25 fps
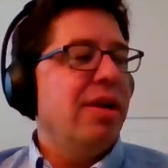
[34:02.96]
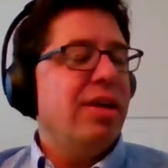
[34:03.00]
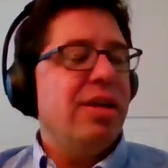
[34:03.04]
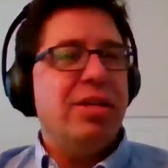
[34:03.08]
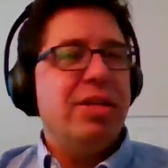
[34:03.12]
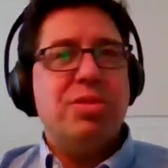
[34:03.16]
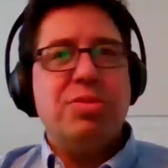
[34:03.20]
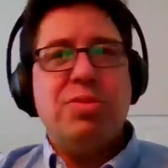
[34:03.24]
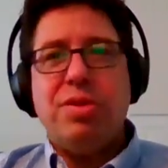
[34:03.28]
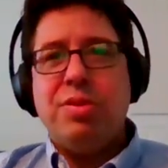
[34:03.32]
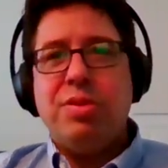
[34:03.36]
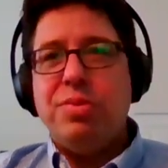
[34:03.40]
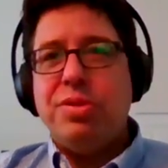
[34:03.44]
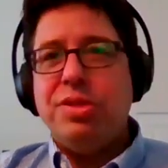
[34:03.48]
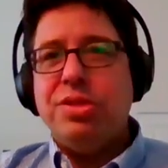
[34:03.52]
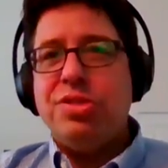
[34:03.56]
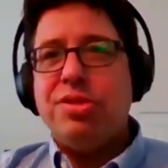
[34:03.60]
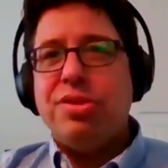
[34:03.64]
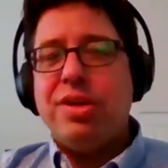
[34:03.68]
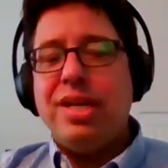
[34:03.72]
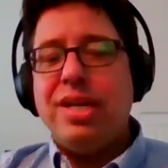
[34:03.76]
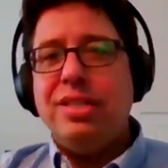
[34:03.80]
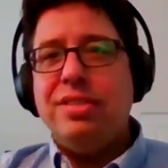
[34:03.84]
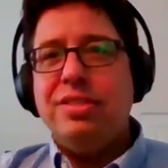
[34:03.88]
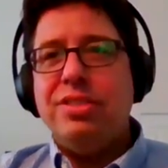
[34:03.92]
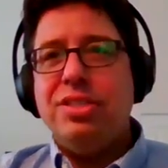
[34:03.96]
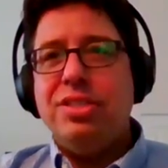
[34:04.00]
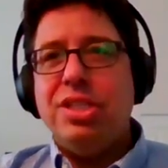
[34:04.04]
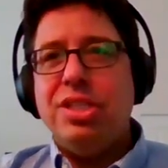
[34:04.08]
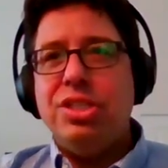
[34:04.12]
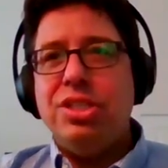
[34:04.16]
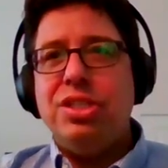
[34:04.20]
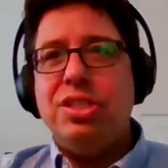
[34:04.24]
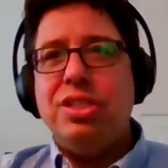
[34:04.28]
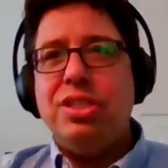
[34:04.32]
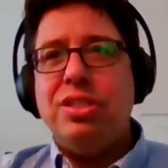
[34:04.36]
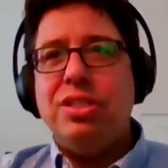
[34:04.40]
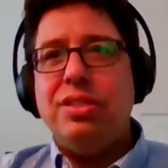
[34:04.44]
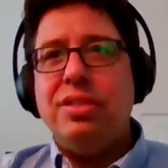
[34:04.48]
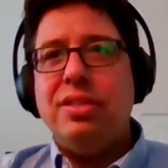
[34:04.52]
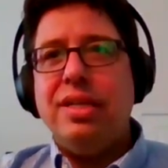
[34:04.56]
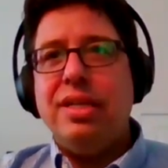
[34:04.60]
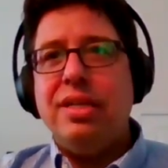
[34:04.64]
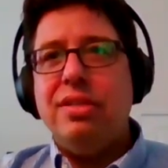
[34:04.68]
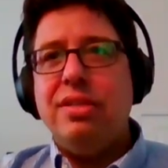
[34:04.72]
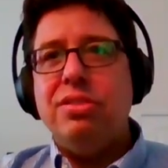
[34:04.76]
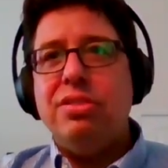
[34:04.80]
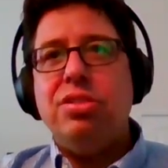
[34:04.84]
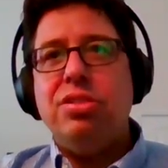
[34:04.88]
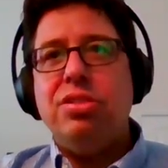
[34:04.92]
work, is when we
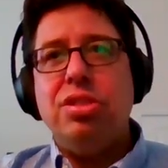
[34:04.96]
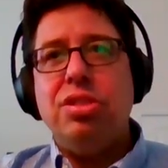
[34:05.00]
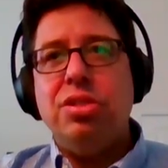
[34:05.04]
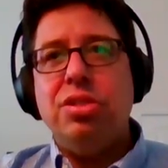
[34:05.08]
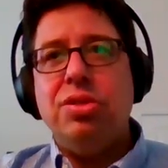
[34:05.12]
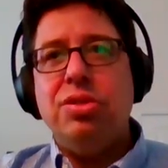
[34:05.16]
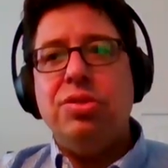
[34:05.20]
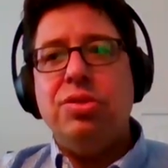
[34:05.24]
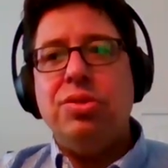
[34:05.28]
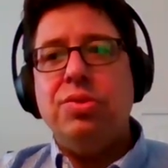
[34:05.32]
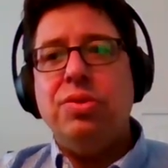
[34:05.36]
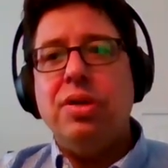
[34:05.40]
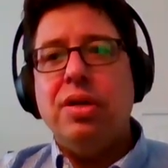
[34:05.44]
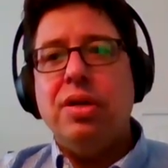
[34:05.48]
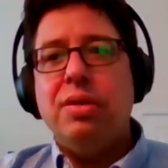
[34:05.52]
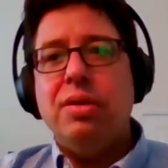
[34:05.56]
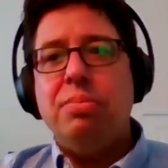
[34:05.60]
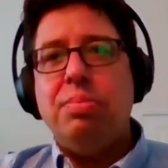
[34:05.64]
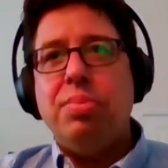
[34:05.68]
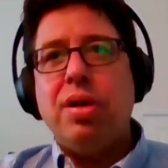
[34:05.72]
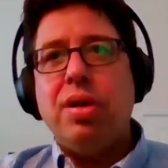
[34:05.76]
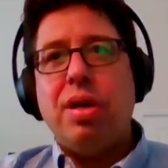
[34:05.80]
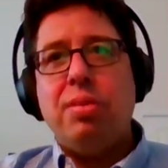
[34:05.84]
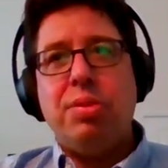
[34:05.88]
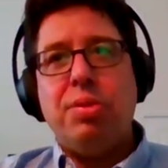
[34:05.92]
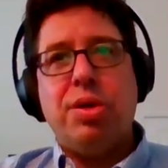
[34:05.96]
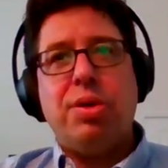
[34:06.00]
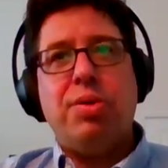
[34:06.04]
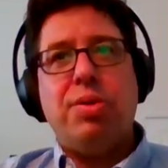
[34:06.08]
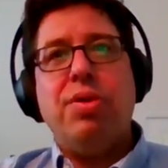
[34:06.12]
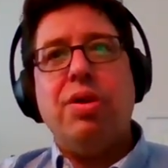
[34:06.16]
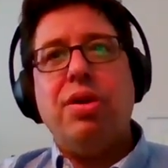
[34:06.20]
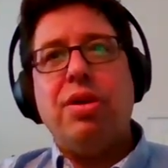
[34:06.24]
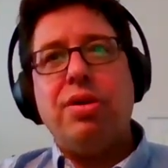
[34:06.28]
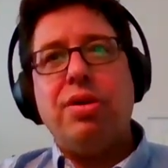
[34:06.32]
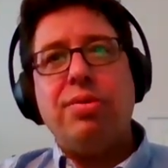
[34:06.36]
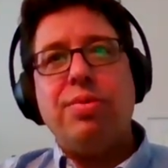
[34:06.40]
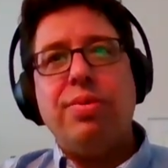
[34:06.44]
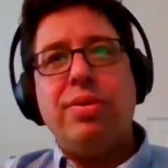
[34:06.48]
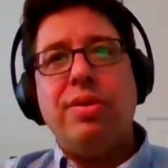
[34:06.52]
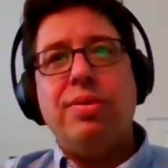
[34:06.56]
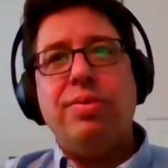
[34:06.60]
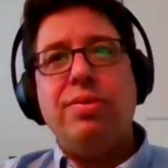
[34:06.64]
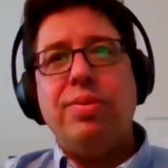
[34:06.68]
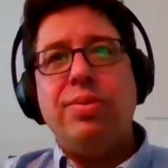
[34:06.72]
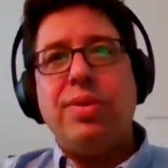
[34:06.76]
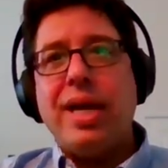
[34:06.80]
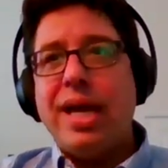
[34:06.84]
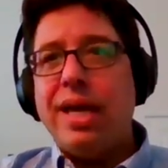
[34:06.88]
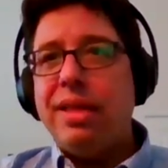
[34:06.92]
transitioned into public
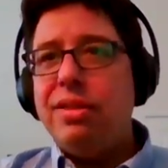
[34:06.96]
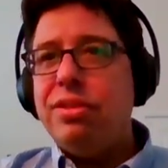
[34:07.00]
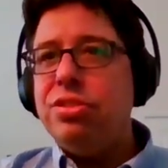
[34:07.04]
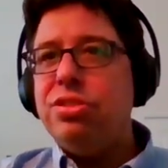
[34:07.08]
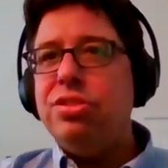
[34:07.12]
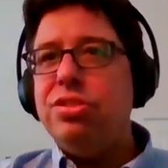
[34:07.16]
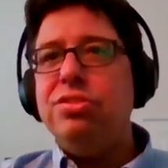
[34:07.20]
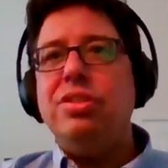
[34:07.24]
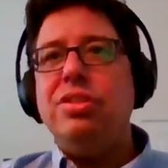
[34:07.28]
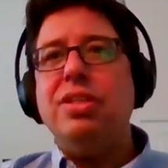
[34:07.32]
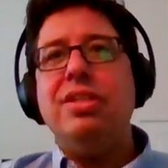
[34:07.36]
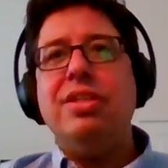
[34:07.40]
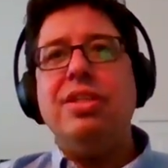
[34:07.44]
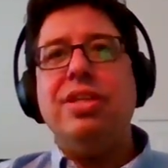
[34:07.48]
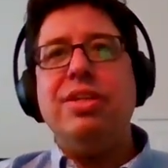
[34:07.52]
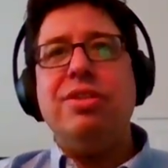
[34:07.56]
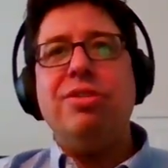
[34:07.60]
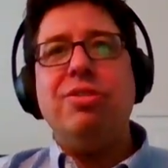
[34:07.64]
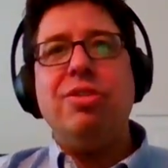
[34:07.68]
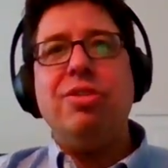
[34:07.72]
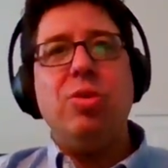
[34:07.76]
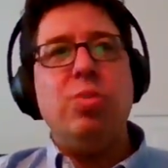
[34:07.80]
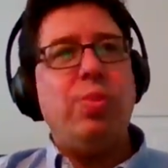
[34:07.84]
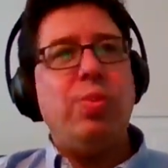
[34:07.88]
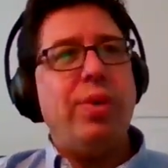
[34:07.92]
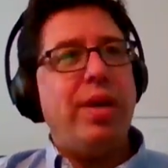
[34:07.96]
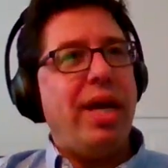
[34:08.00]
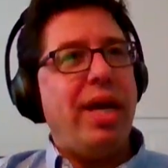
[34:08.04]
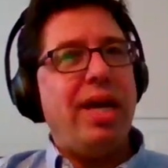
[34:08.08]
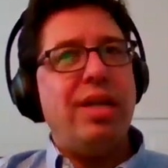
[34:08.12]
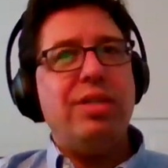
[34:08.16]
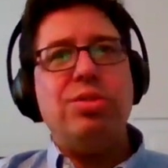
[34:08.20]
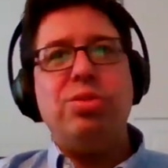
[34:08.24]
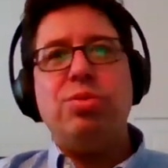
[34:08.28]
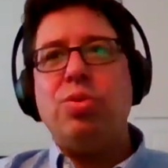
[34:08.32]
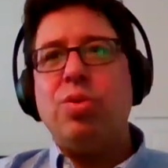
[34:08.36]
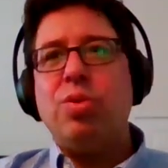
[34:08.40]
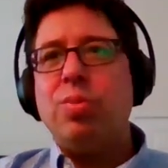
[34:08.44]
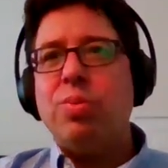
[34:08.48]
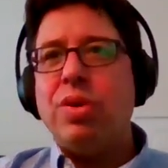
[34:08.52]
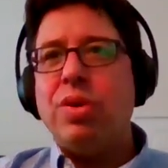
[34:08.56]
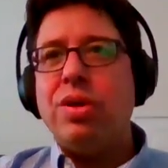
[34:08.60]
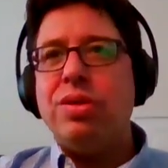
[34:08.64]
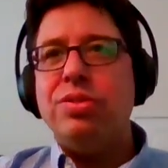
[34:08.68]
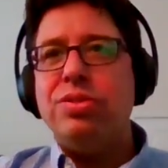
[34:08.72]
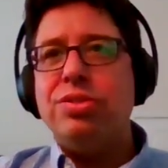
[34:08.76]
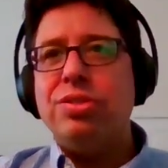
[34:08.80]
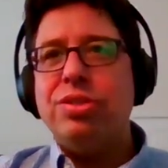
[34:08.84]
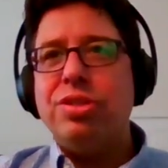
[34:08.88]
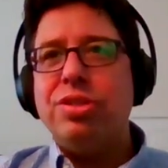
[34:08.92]
work. We had this utility group, we had
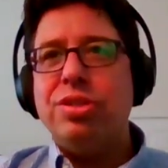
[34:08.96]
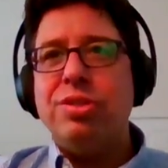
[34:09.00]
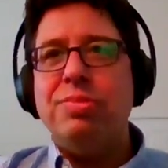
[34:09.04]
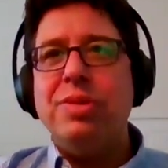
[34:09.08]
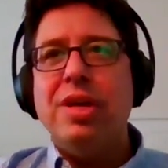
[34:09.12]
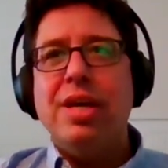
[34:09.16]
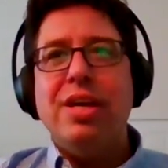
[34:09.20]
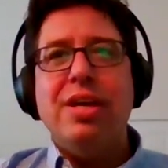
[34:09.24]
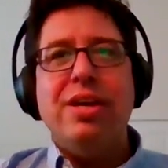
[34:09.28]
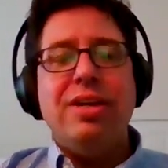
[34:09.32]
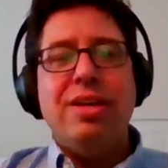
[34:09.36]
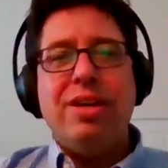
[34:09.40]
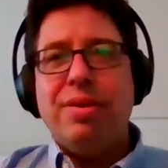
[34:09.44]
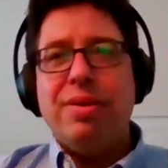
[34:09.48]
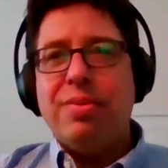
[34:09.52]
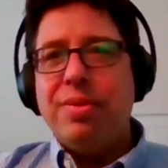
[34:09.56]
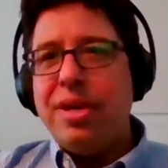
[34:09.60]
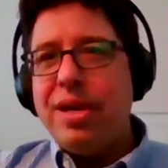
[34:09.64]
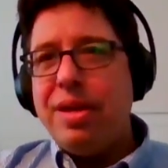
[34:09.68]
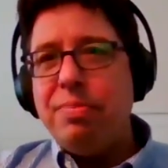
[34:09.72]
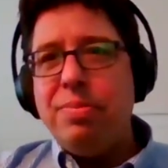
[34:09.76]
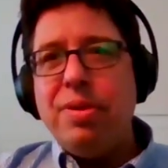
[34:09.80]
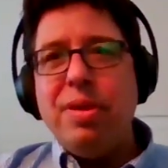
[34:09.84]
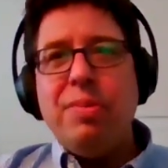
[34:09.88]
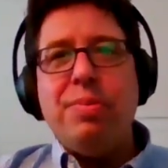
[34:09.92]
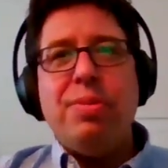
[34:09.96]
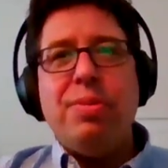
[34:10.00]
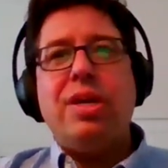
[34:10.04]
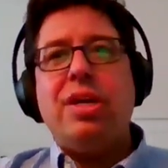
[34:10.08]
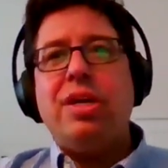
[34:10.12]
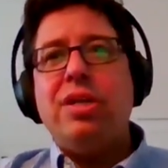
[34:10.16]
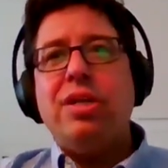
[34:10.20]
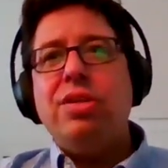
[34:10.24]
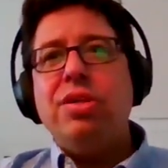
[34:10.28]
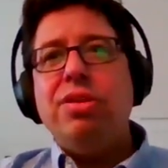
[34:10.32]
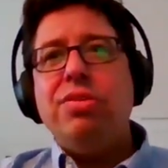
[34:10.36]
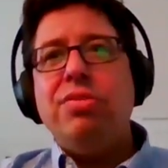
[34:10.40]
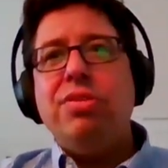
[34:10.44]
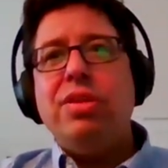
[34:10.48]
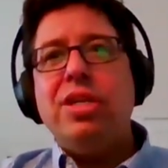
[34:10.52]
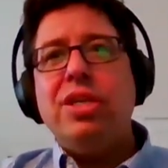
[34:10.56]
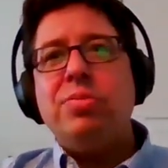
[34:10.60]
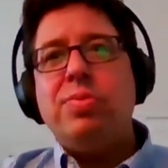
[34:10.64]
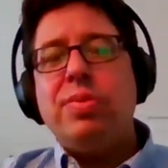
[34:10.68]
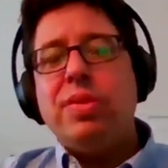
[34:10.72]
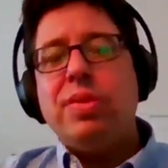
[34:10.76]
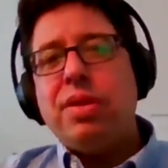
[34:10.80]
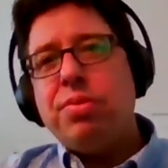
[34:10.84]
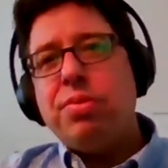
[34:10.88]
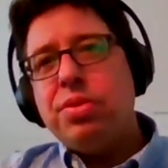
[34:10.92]
stormwaters group, we had people that could
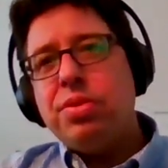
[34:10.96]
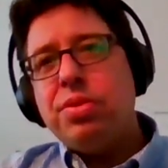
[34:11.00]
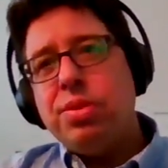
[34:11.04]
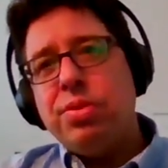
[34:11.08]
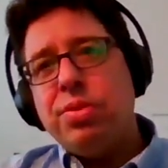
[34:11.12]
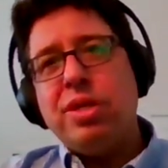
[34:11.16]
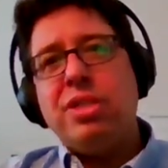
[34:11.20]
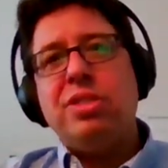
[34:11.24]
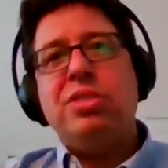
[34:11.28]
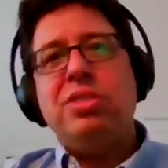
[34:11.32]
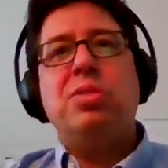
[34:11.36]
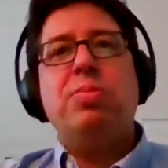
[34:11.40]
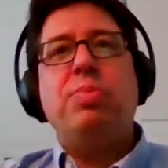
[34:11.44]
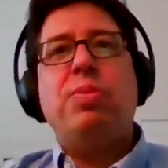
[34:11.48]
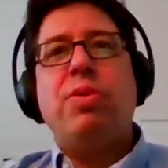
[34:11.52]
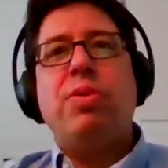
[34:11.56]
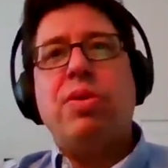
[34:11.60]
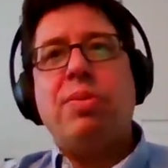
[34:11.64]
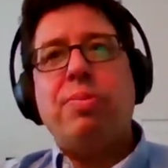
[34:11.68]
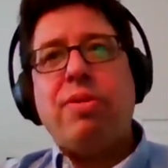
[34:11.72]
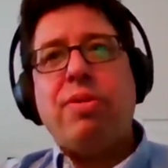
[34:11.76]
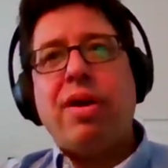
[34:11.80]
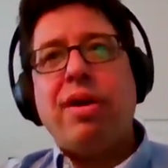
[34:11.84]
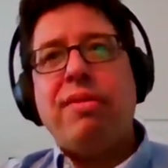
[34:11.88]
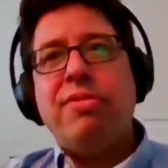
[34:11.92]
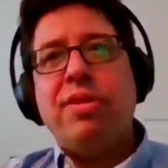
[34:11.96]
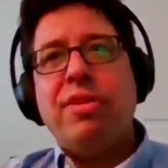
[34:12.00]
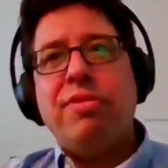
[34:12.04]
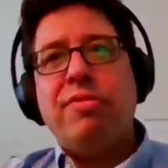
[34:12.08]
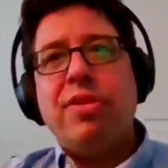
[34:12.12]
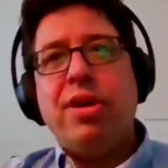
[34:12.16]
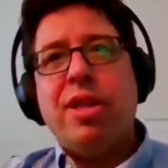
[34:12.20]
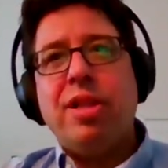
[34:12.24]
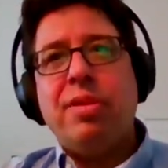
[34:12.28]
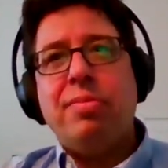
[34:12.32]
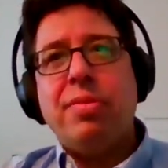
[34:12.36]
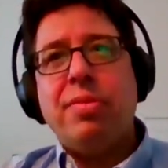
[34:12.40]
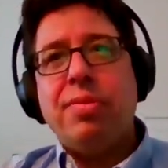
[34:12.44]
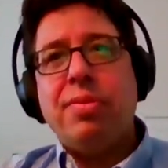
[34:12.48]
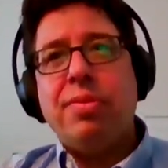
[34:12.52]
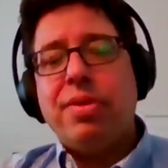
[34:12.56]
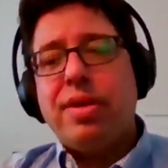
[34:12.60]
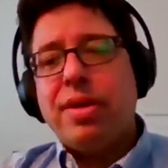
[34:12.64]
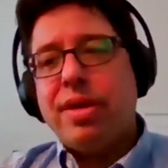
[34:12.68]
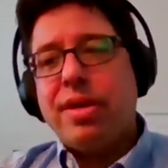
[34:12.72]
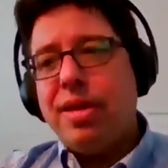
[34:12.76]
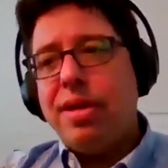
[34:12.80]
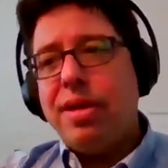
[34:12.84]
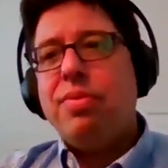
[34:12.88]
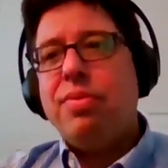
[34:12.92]
do this, but they were doing it in support of private
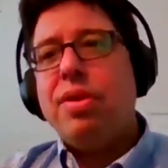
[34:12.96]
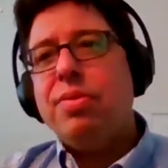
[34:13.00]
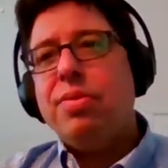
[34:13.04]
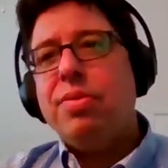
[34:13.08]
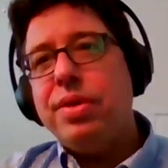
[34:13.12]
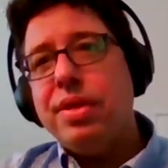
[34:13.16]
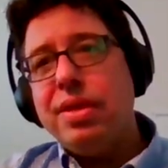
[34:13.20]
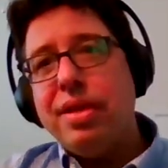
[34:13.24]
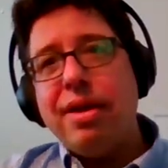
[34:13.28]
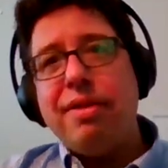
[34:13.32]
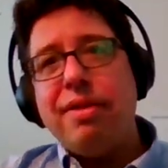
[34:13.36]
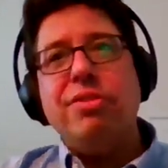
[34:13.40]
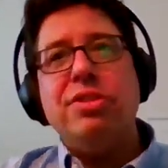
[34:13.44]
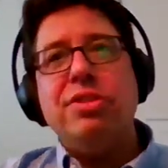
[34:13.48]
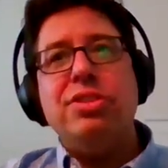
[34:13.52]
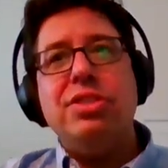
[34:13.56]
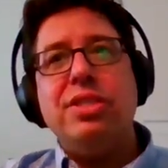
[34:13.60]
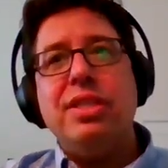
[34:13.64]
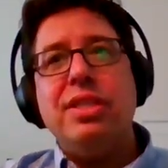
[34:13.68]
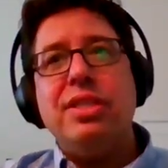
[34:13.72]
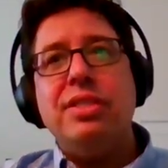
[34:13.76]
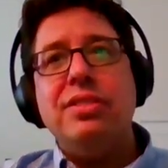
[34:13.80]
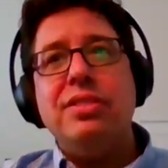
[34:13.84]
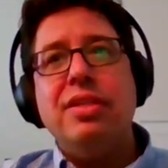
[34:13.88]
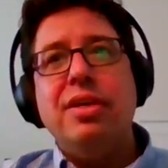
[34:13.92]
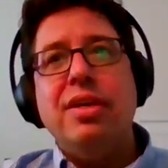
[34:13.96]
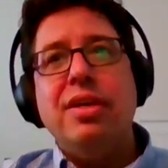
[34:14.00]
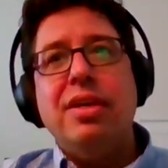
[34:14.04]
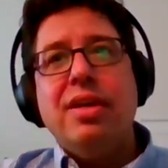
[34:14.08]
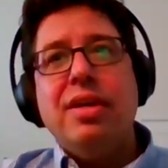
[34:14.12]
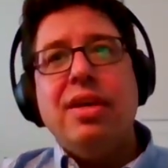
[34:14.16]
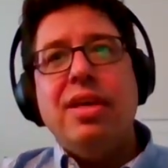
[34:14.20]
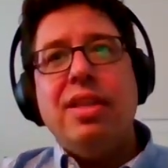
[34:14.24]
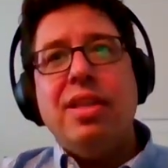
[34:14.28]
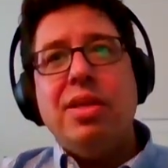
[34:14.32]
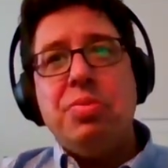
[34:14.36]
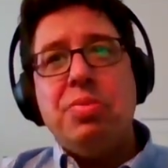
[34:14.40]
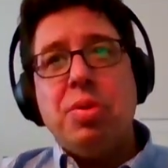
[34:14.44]
development. We're like, hey, why don't we leverage this?